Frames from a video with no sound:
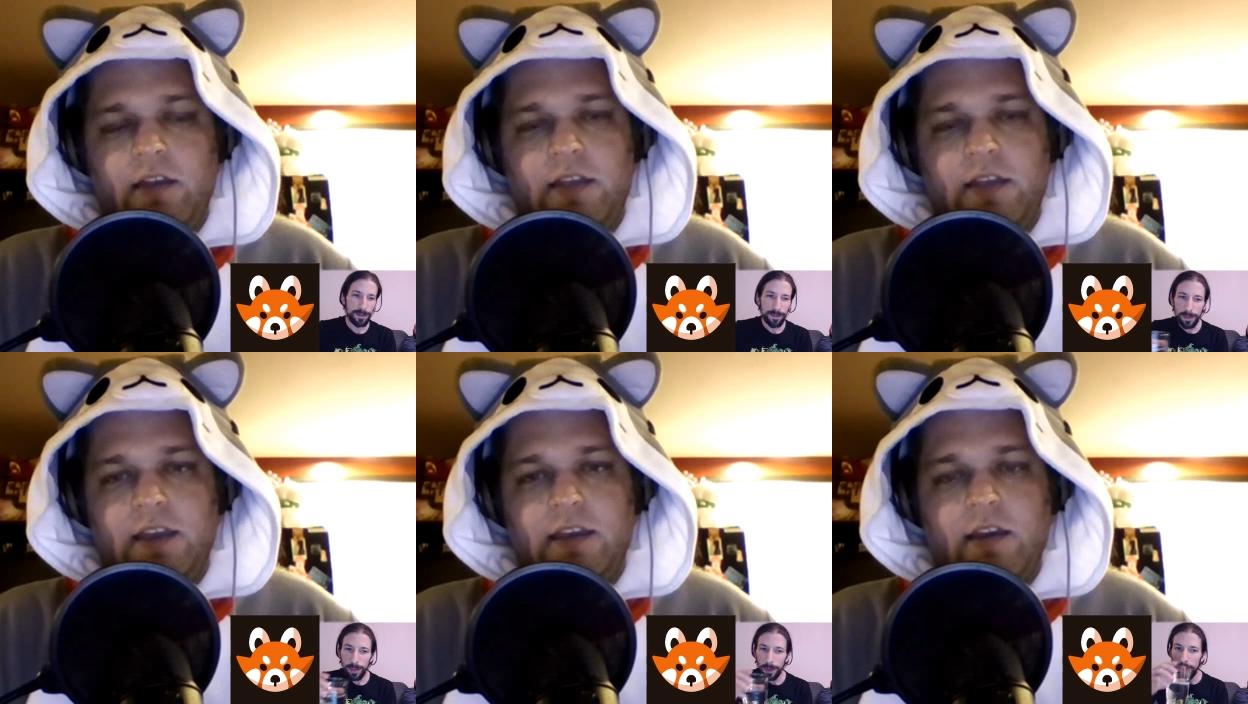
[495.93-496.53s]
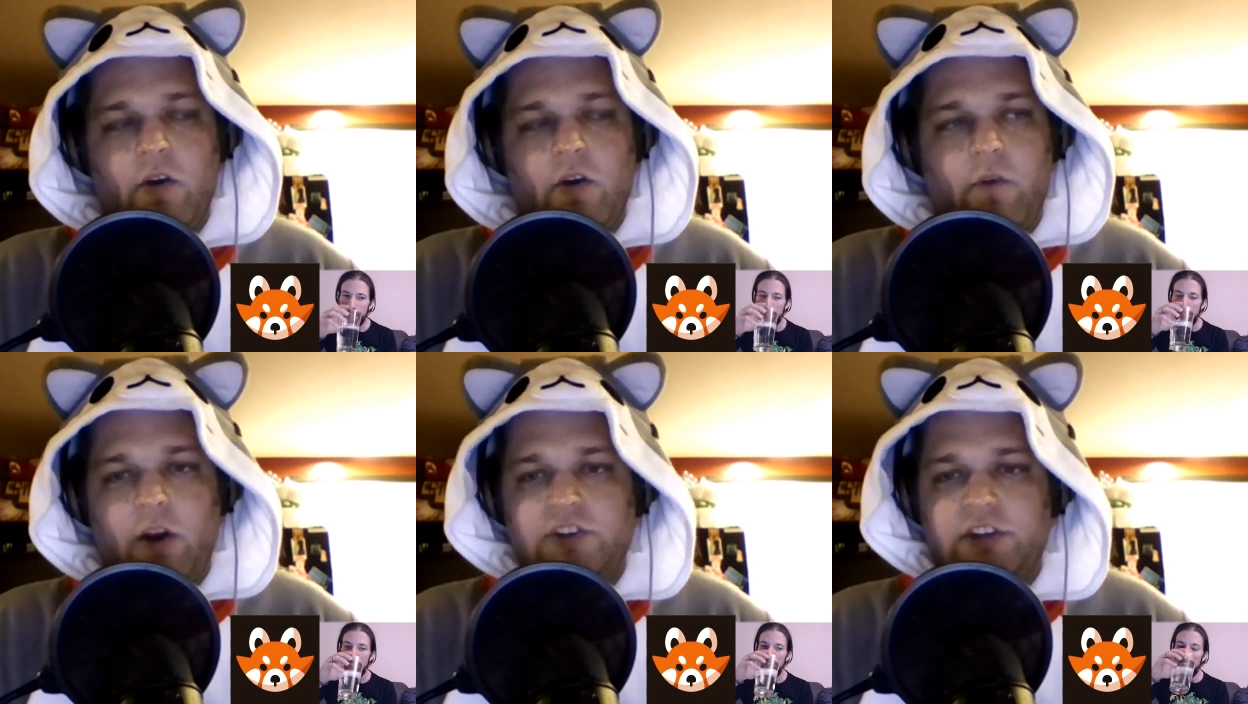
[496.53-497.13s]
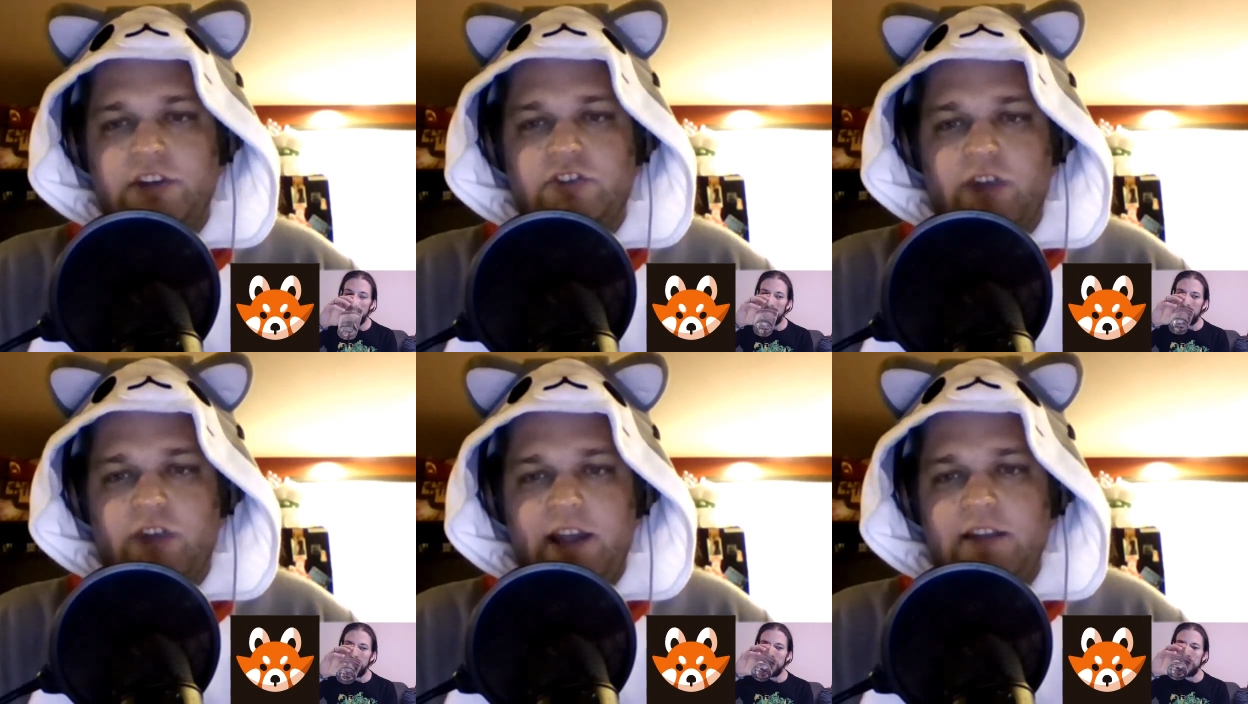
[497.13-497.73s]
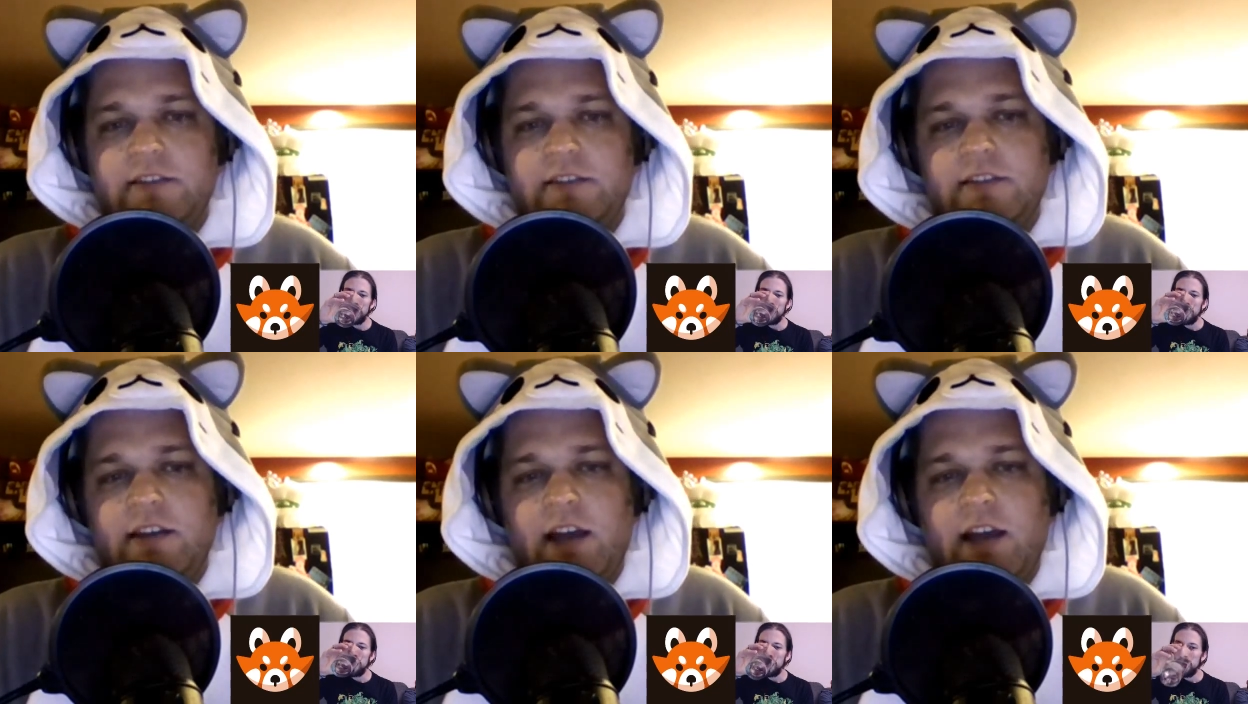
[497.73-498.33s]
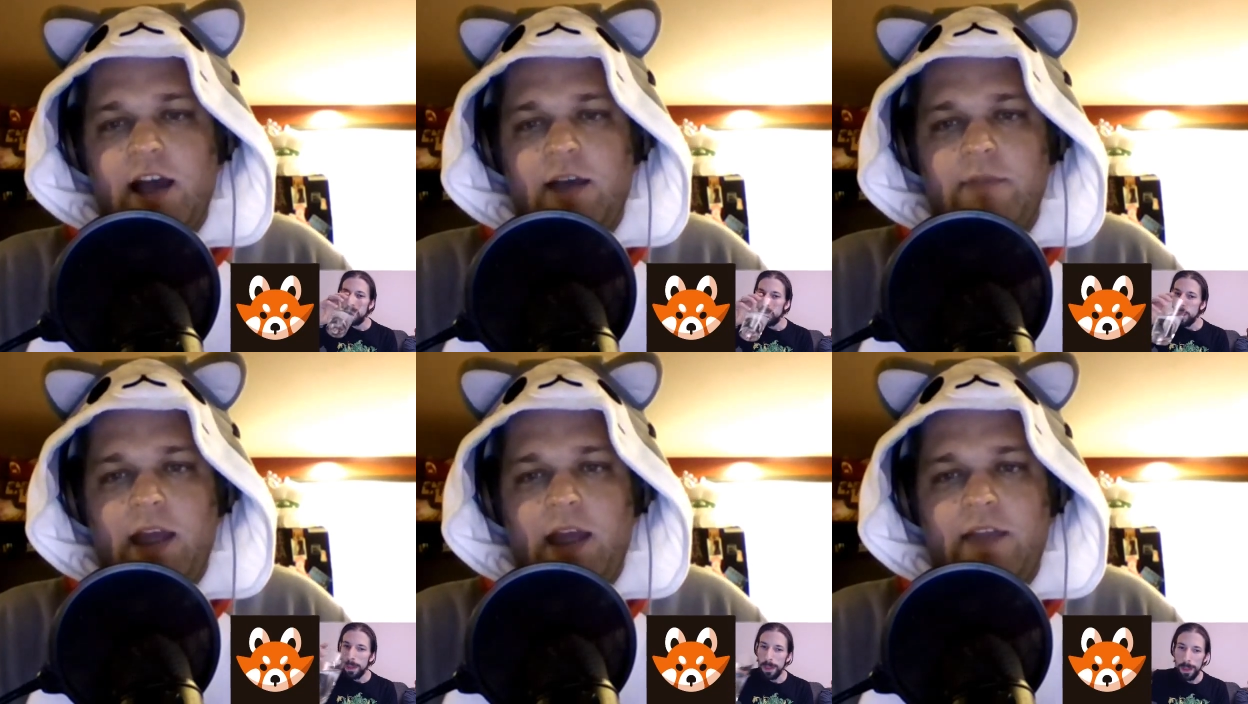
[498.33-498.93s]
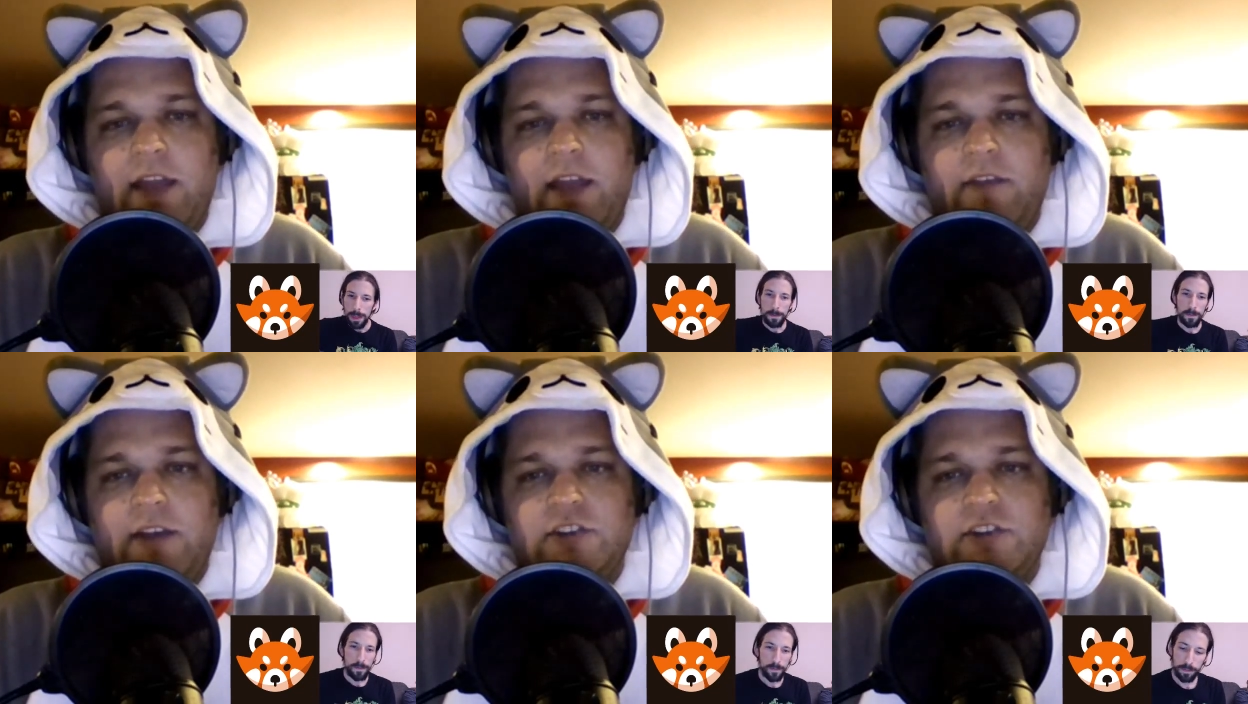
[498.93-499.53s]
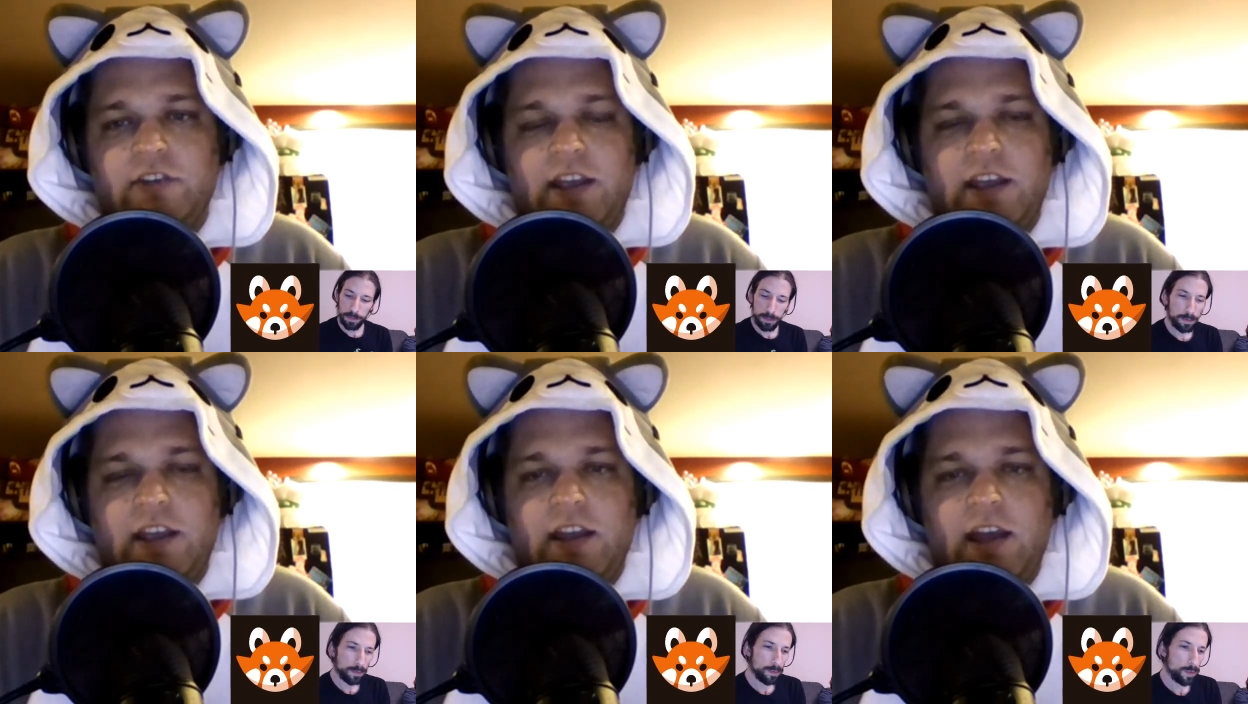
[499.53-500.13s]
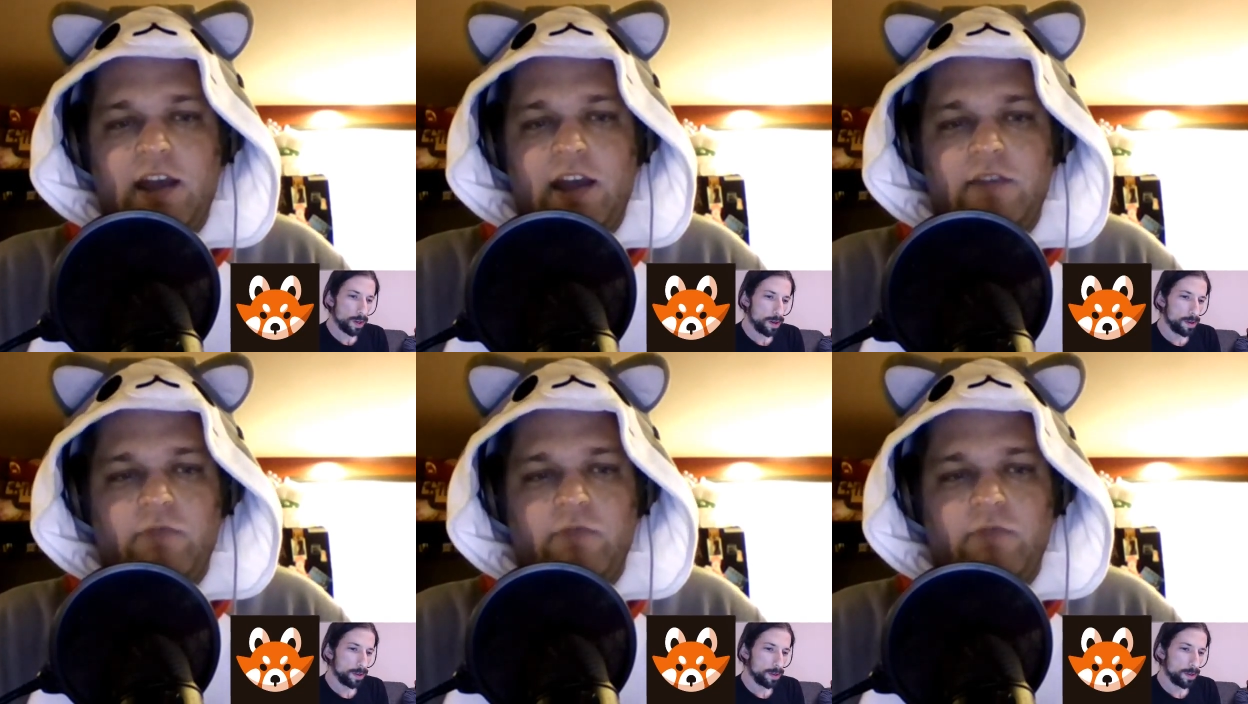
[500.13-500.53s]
Speaker 1: the overarching trait, um, and then eventually uh,